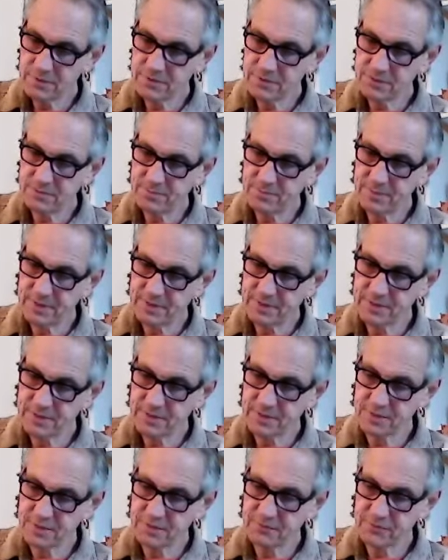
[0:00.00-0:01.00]
is the
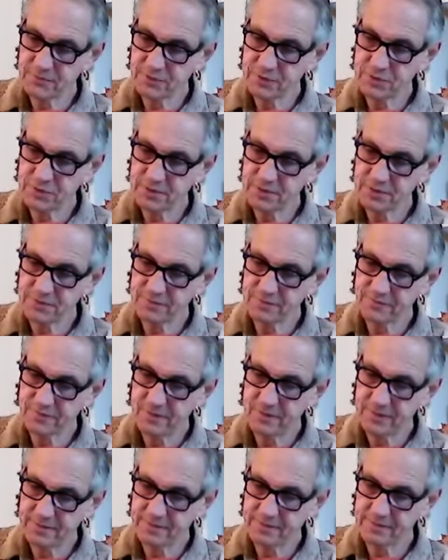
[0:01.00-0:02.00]
basis for such a
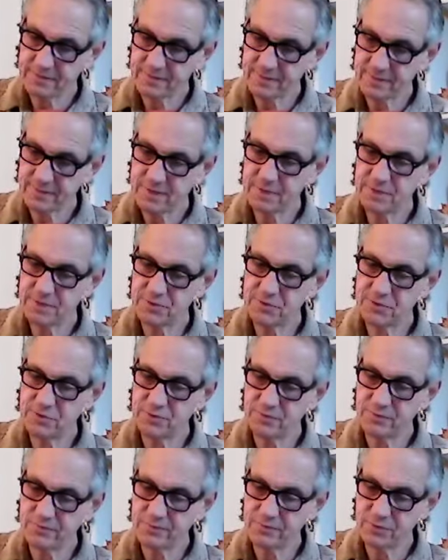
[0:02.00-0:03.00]
faith in this
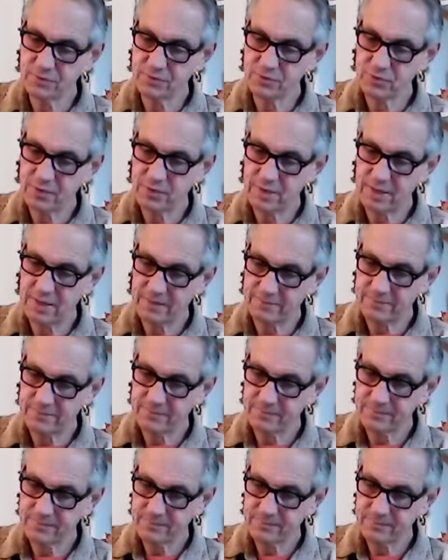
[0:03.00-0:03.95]
universal life?